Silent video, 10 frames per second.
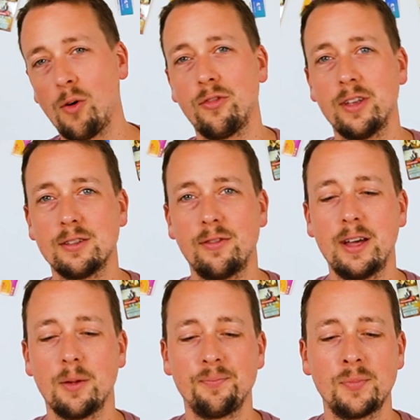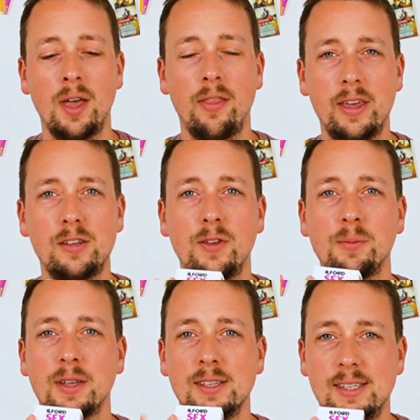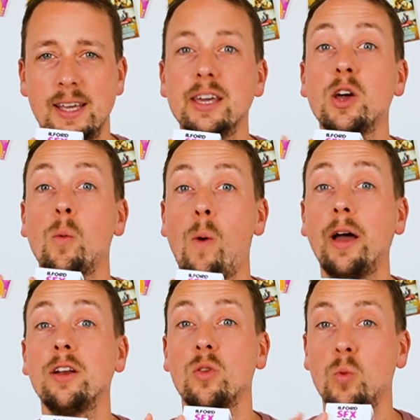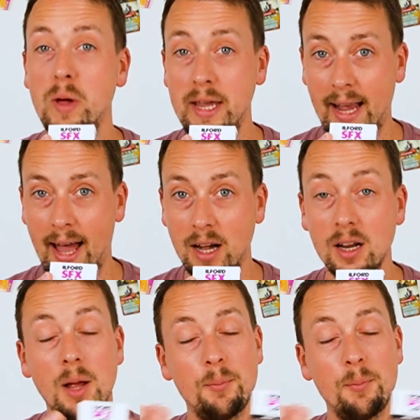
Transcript: of this film. This film can see wider than we can,